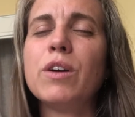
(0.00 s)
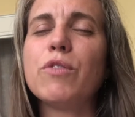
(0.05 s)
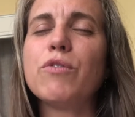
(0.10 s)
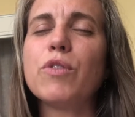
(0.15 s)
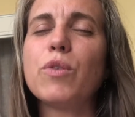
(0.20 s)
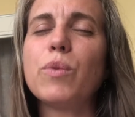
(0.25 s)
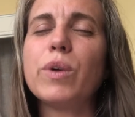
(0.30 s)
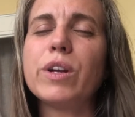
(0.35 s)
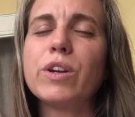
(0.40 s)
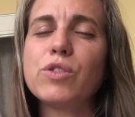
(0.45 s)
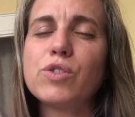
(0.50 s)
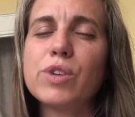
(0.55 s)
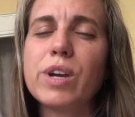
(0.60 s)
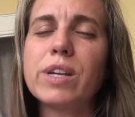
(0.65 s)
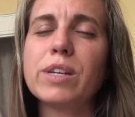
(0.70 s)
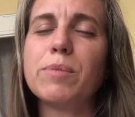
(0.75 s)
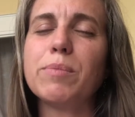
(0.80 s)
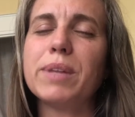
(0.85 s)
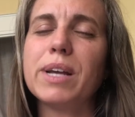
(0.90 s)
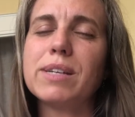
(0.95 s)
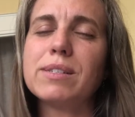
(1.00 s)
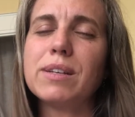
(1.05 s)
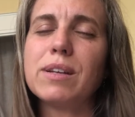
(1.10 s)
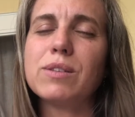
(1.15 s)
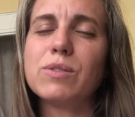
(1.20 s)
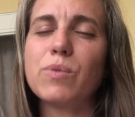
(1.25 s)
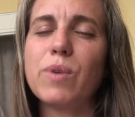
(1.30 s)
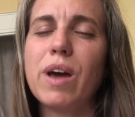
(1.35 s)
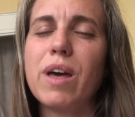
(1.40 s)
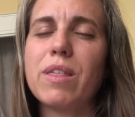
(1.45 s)
for what you're trying to bless
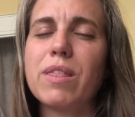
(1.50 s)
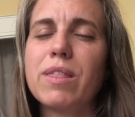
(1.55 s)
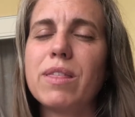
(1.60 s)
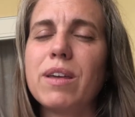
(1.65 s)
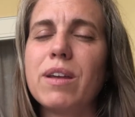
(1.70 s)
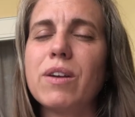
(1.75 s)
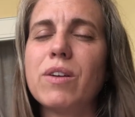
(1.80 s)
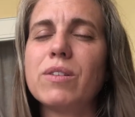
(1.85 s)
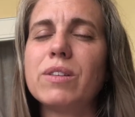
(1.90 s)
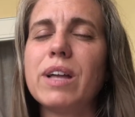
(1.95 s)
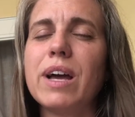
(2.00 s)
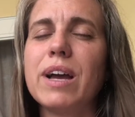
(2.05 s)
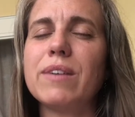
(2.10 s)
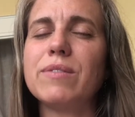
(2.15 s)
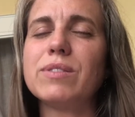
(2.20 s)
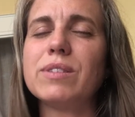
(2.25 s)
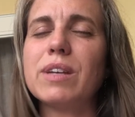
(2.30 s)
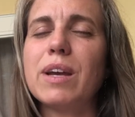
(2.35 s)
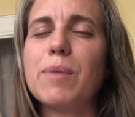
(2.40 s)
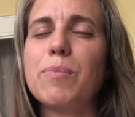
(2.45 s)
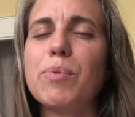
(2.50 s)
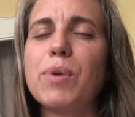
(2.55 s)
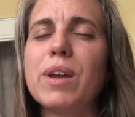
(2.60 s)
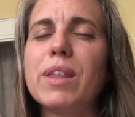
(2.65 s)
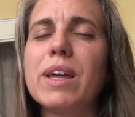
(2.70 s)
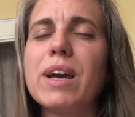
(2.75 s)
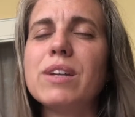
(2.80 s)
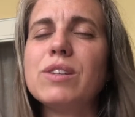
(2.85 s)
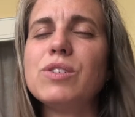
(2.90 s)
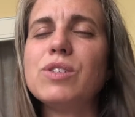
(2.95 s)
us with in our lives. I pray
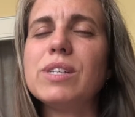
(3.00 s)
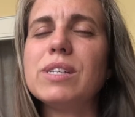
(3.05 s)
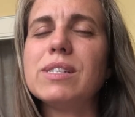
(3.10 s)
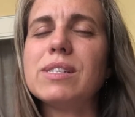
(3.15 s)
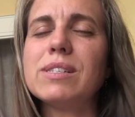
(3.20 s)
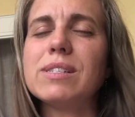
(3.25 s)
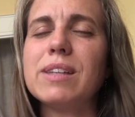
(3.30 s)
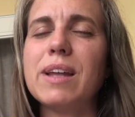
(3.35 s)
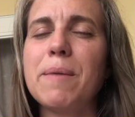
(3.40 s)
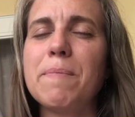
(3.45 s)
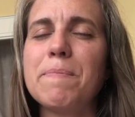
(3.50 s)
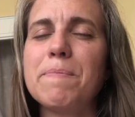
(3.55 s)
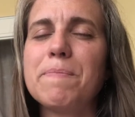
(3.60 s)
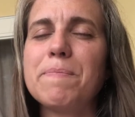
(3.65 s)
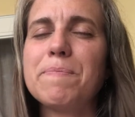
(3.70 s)
that in Jesus' name.